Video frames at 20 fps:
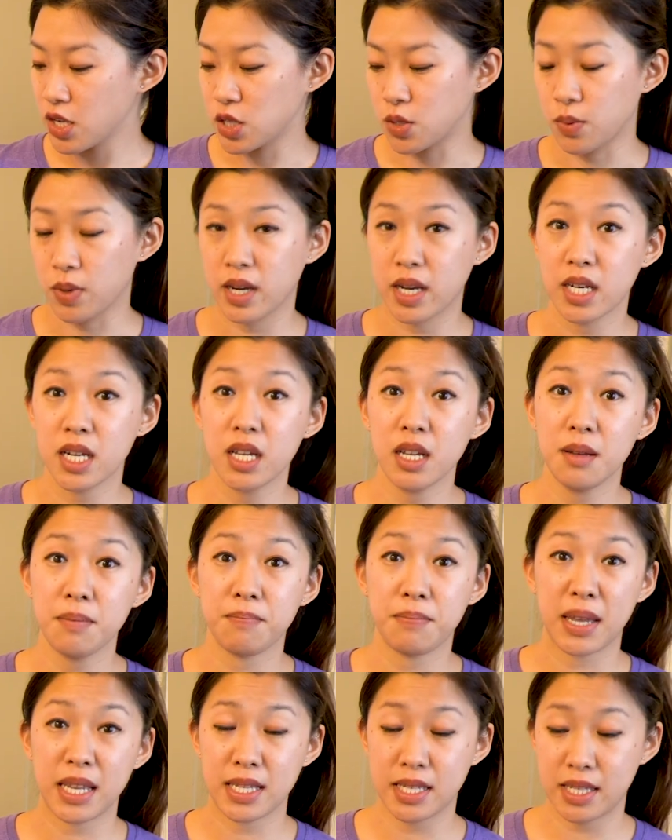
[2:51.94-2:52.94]
So we're gonna
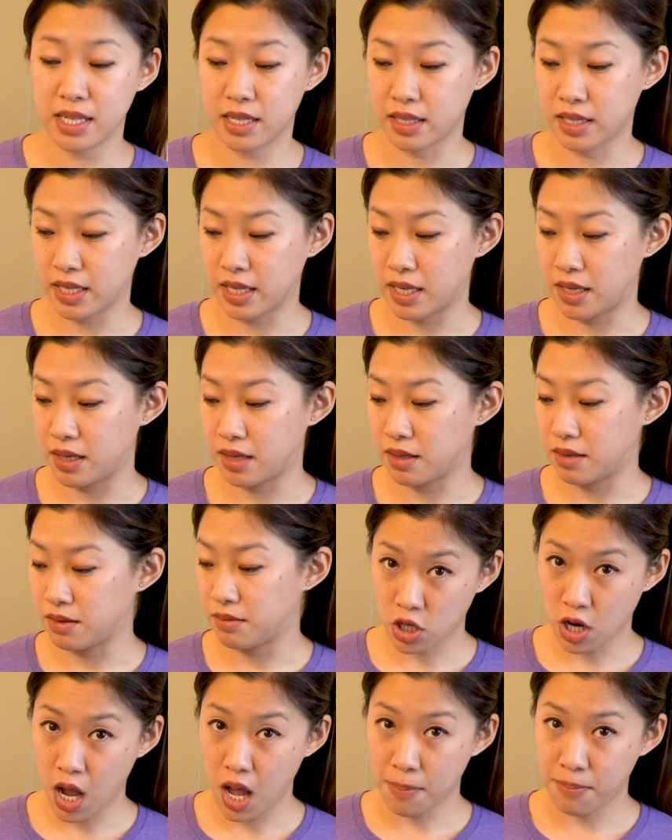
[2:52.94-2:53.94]
basically
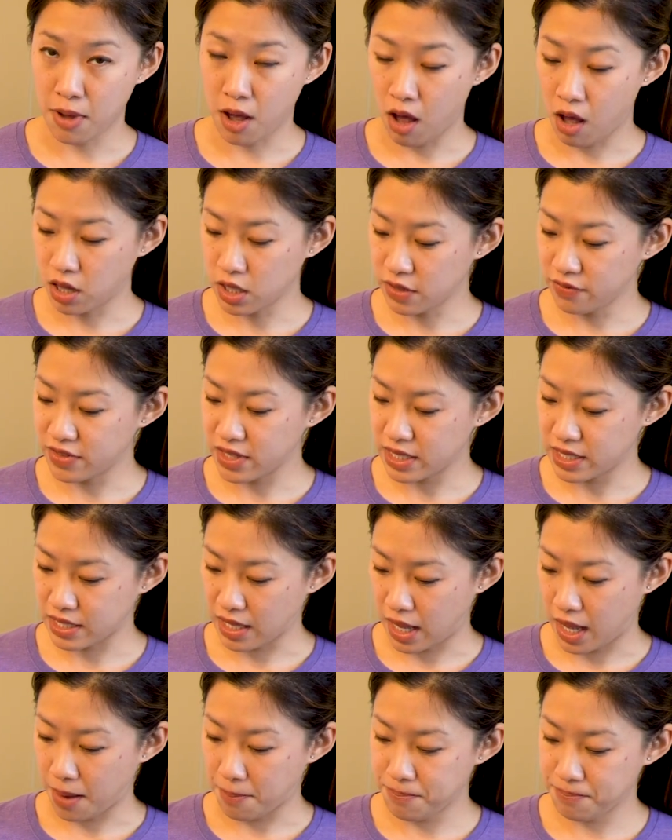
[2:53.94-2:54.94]
chop all of this
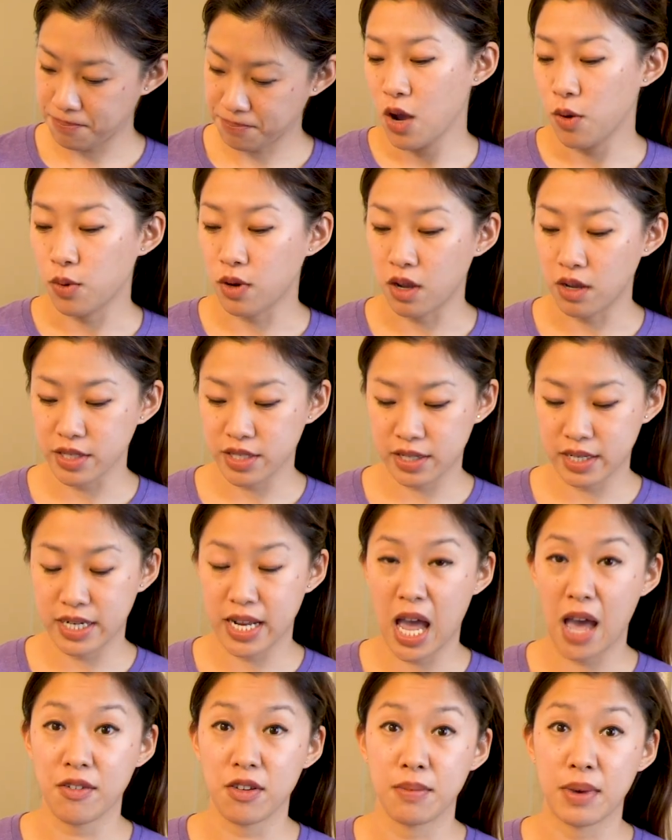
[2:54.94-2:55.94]
up. We're also gonna have